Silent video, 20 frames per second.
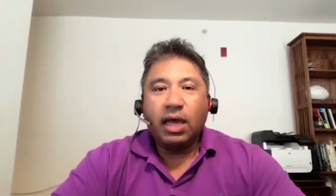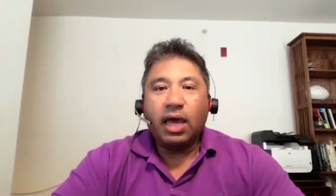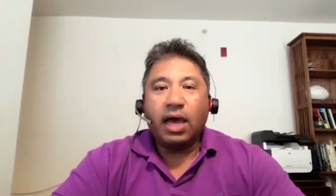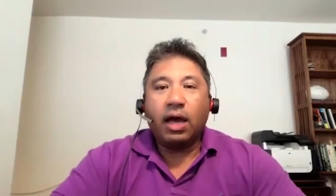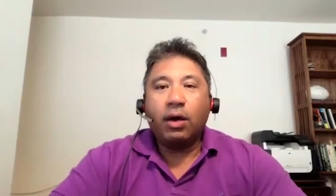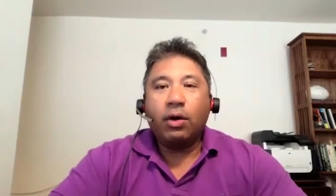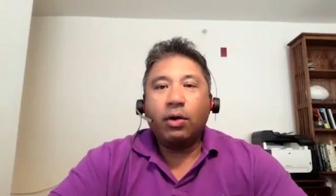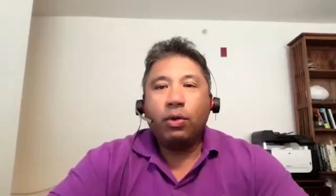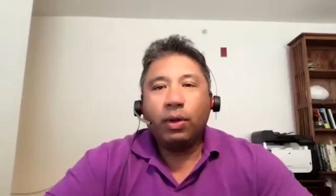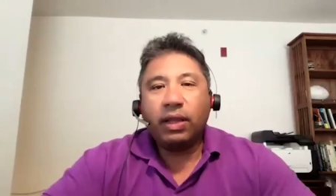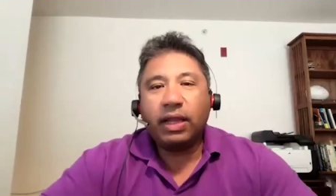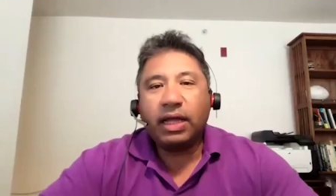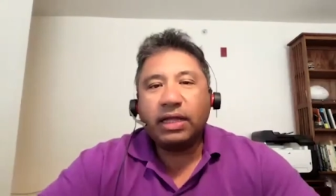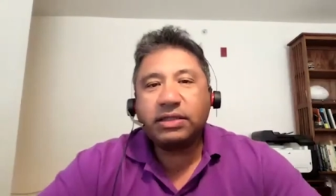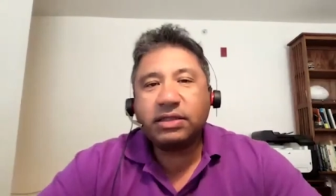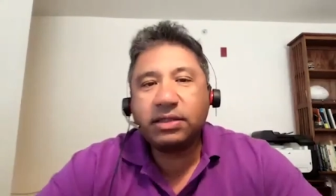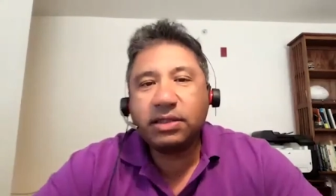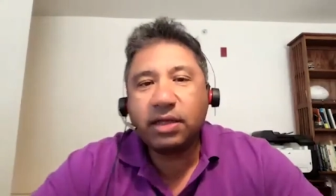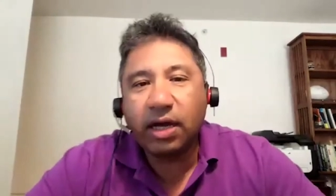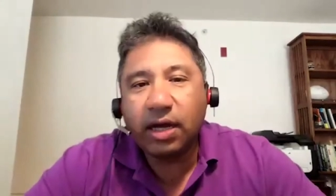Yeah, well,
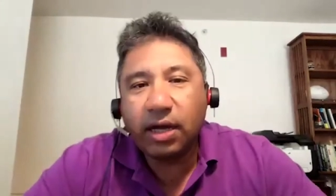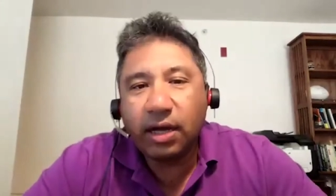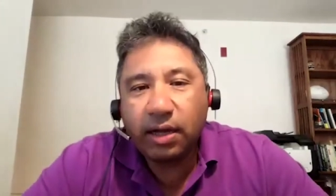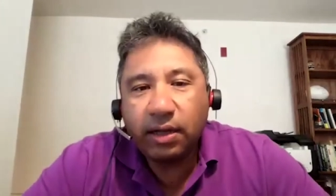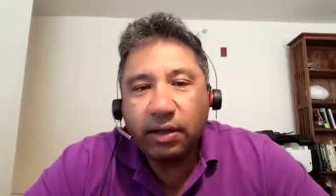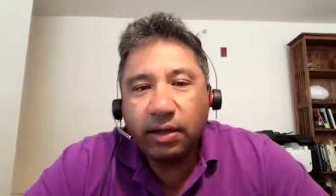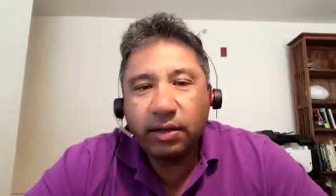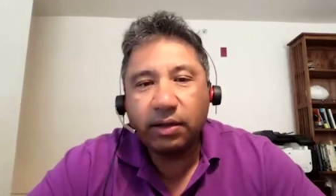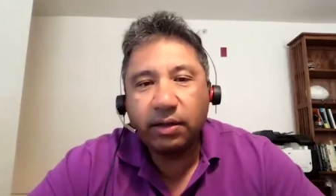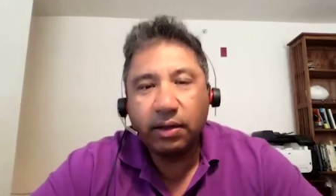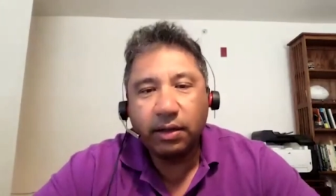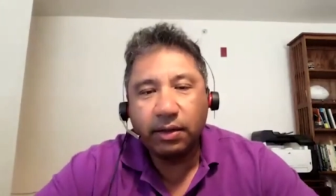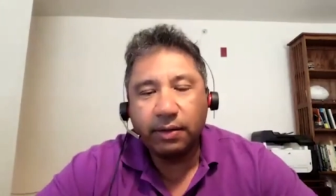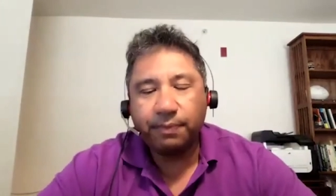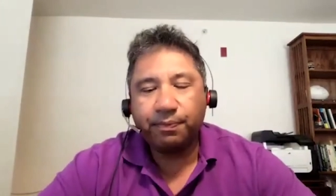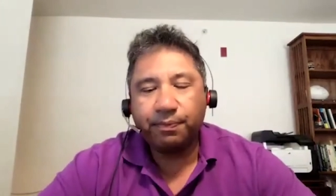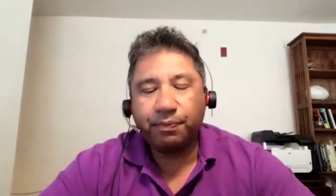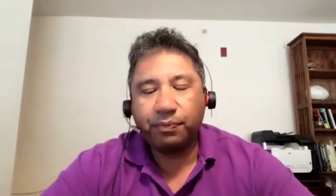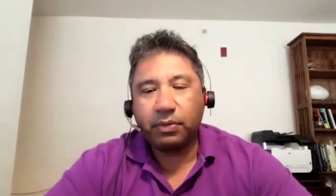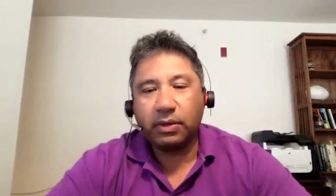that's,
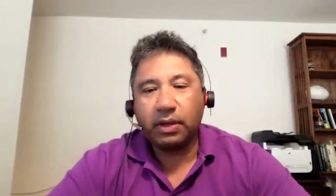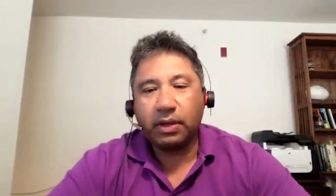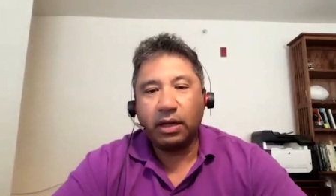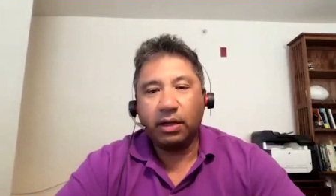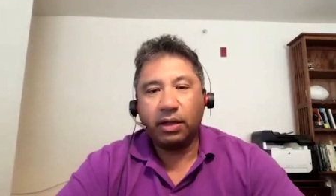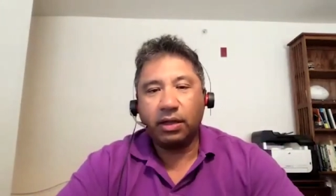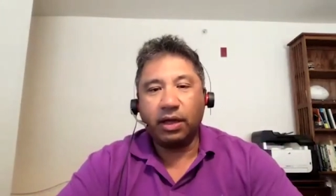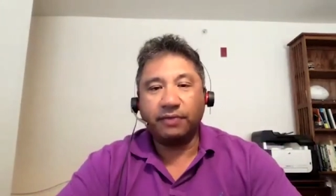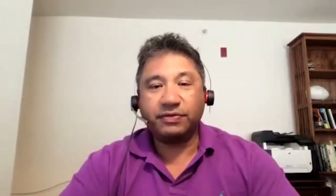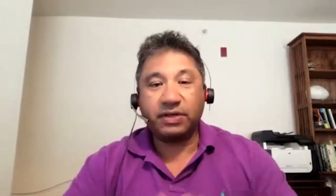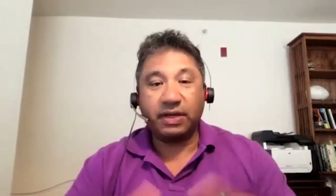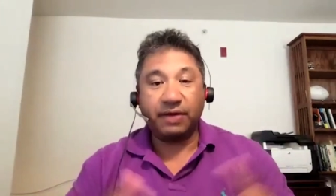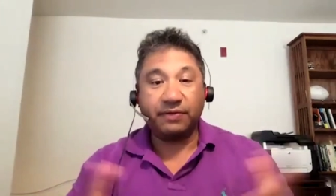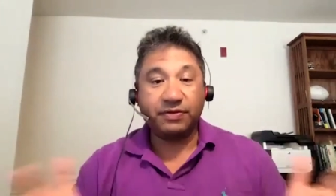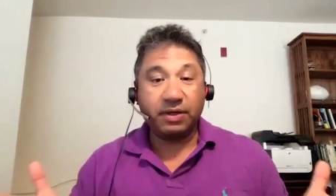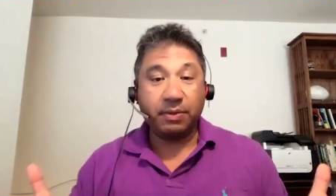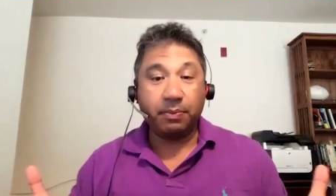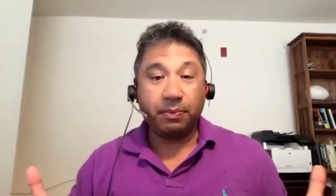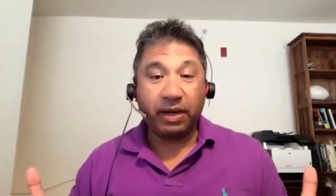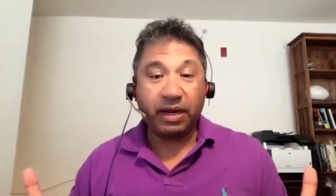I've
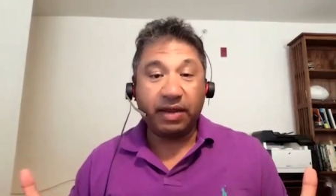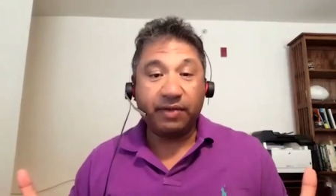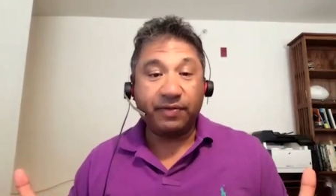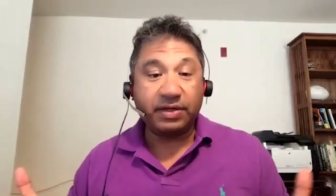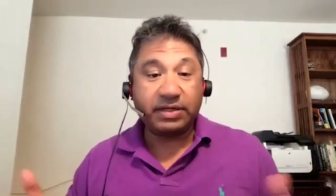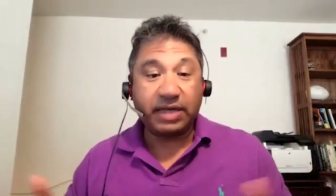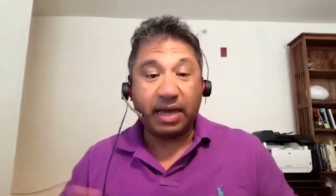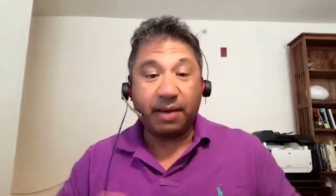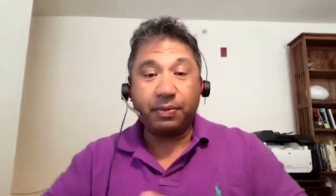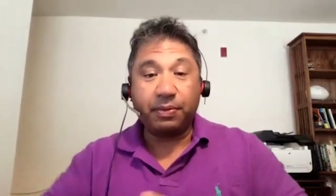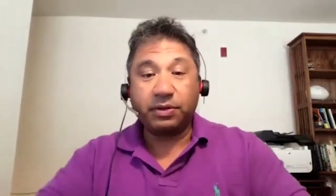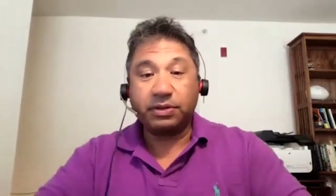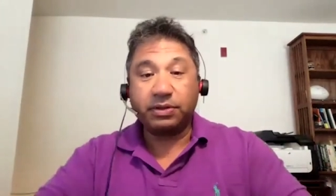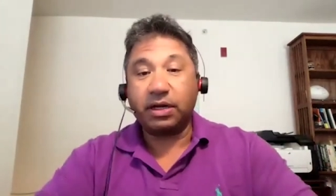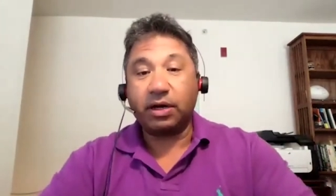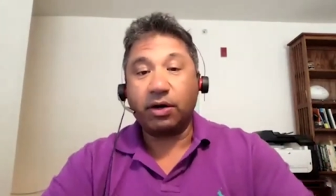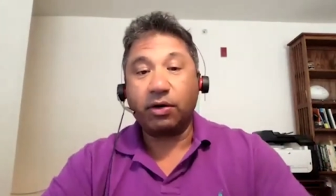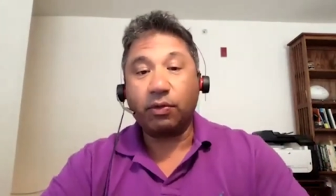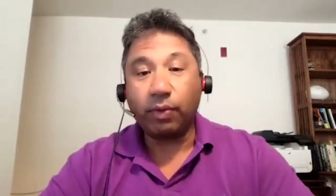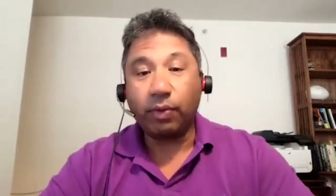seen plenty of examples
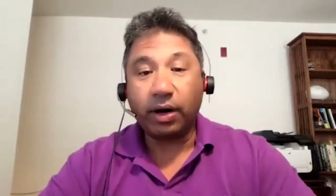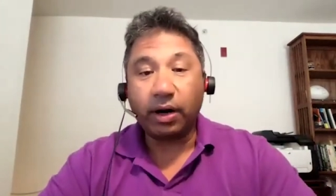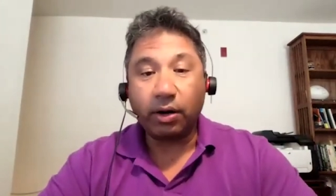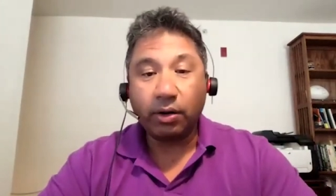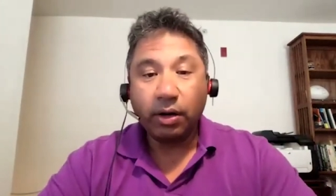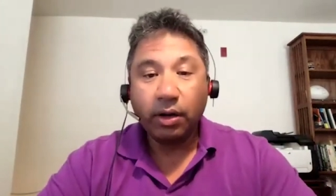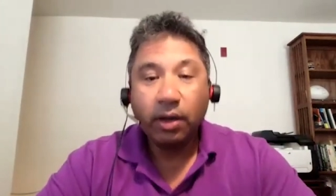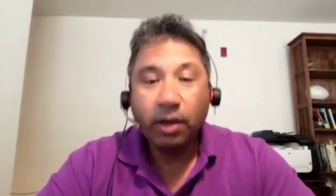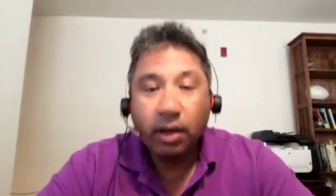there where,